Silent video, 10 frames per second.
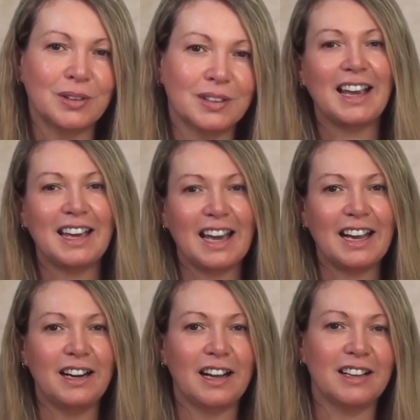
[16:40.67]

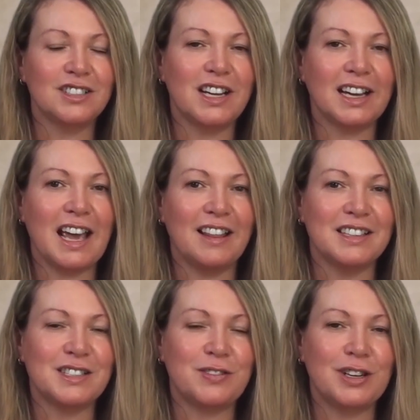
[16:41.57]
Again, check out
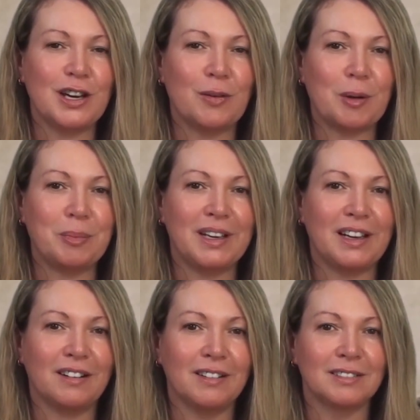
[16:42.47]
this video up
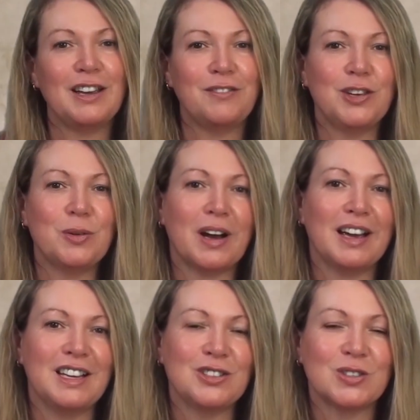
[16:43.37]
here if you are
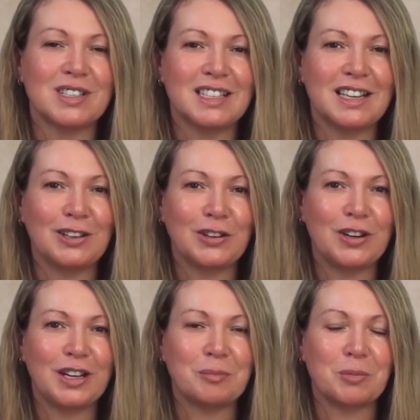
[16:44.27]
interested in
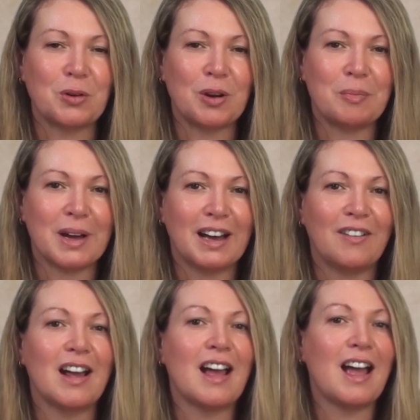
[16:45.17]
learning more about